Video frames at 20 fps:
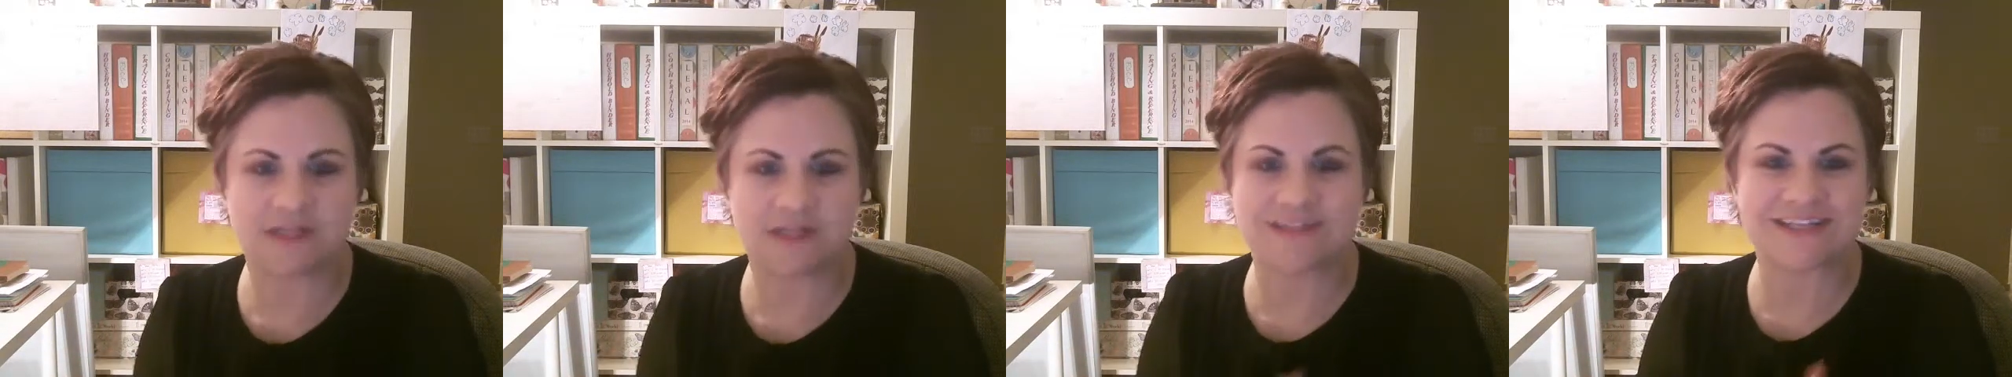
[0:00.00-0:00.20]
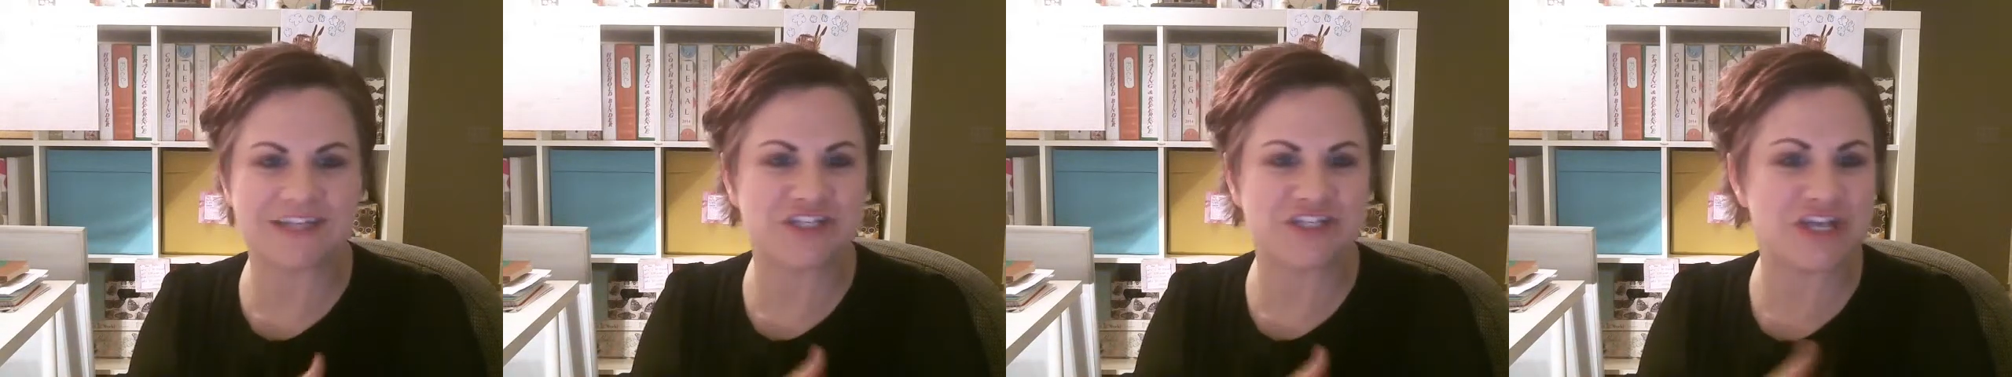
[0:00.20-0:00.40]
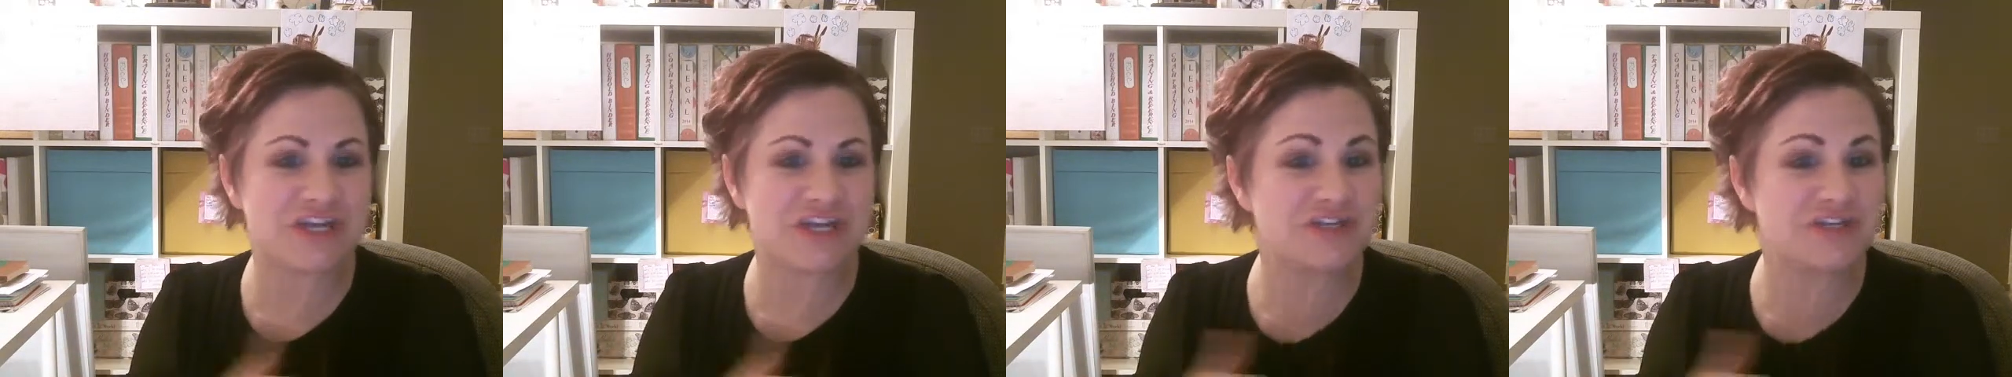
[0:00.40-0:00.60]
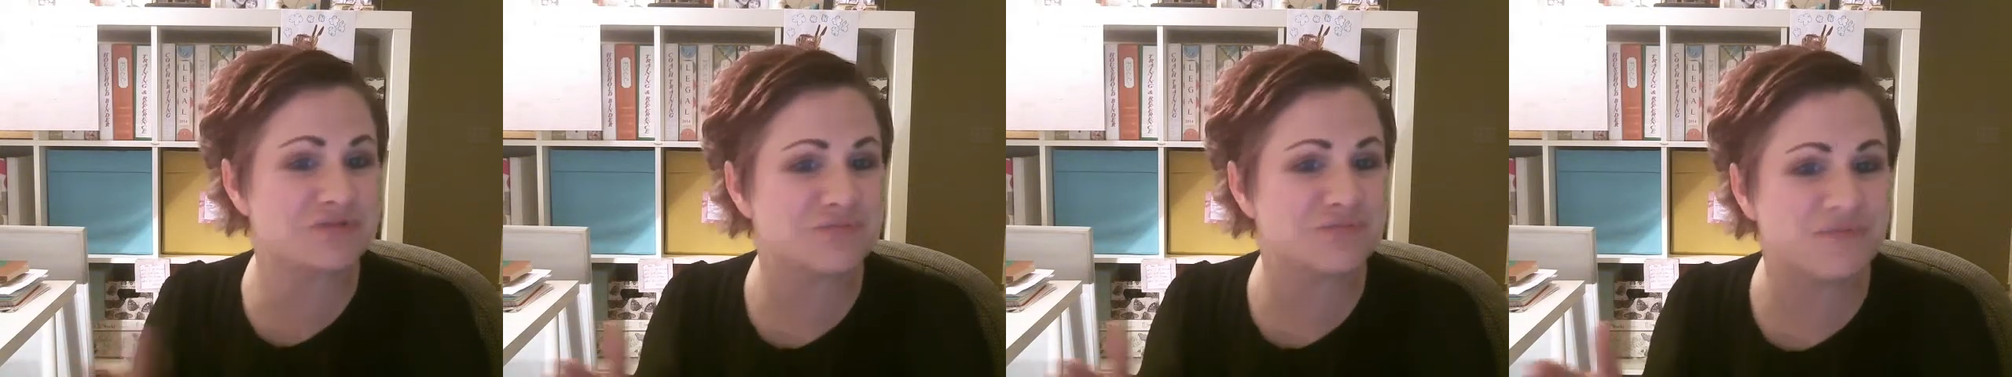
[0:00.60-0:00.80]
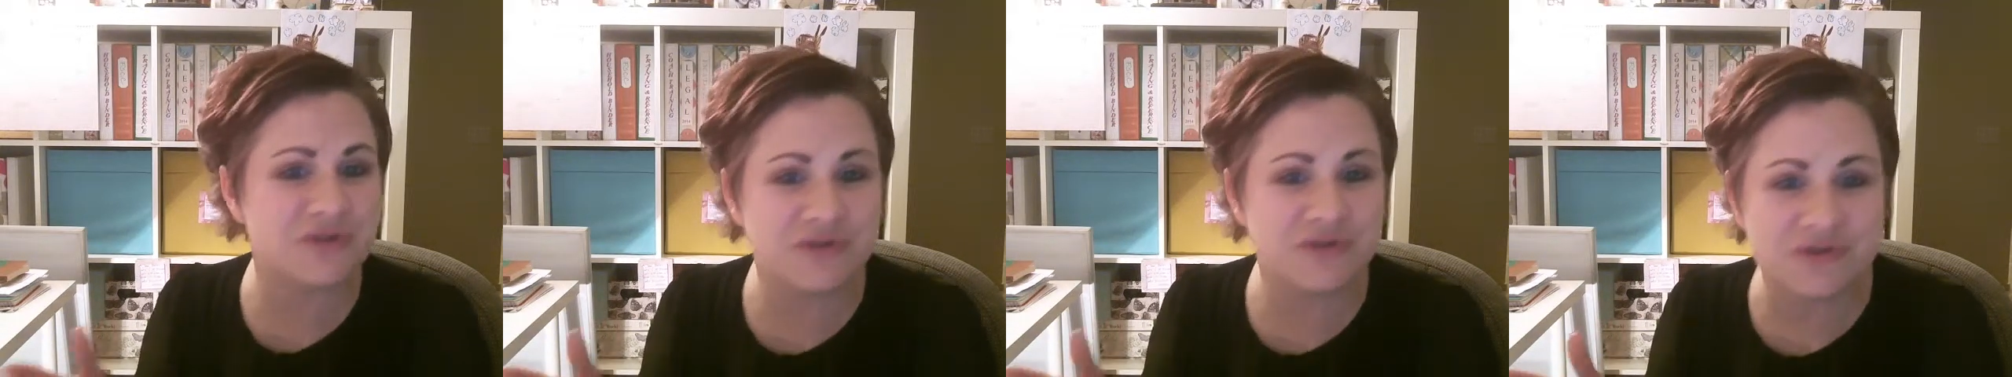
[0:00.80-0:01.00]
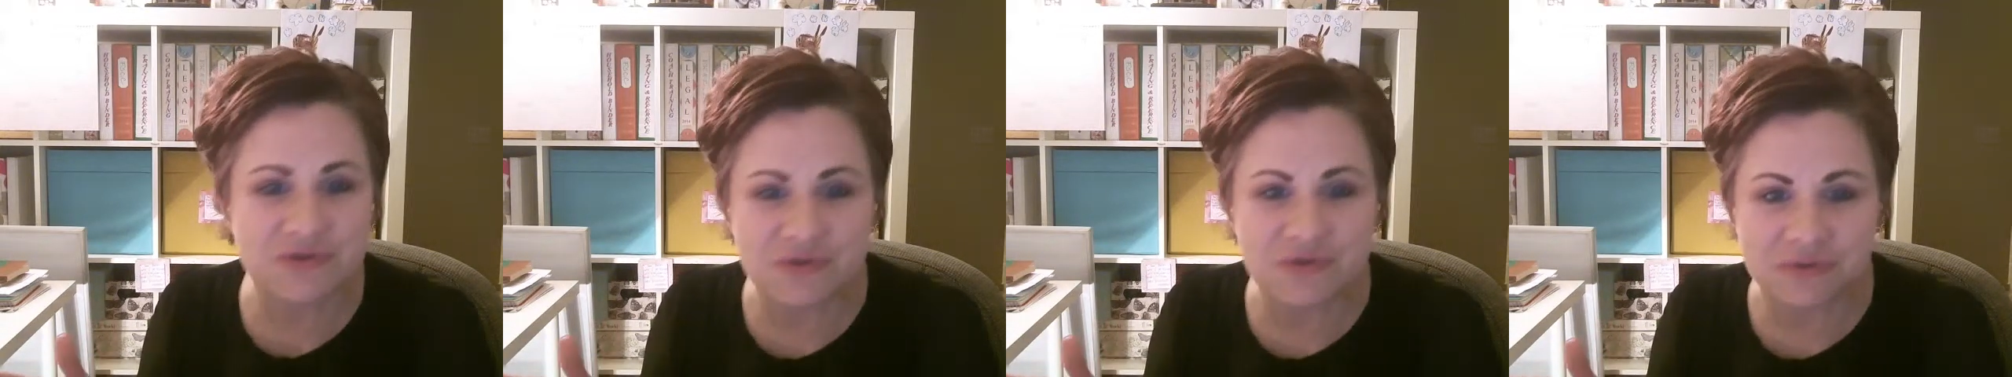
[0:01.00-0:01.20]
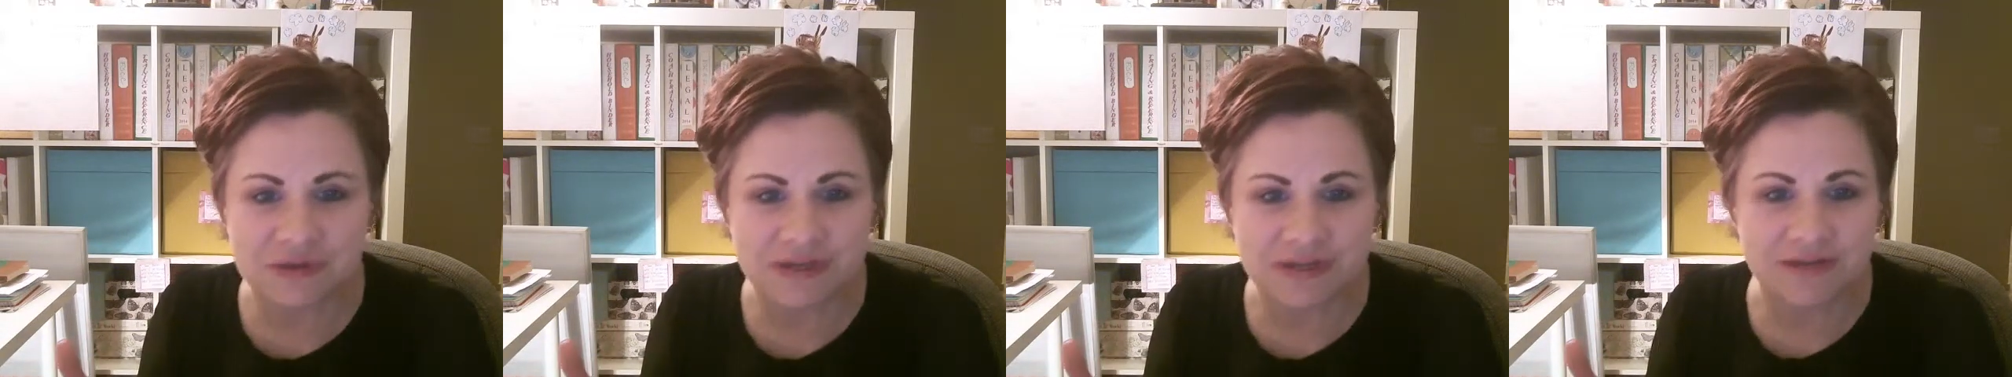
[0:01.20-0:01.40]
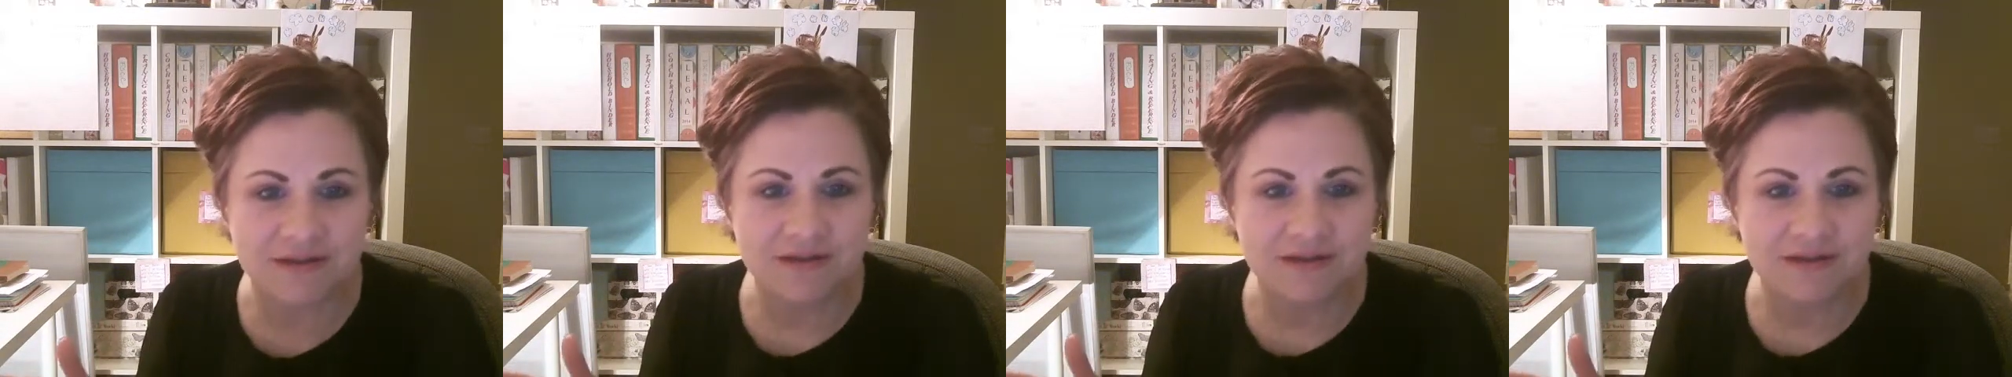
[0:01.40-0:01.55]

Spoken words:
Does that change your mood?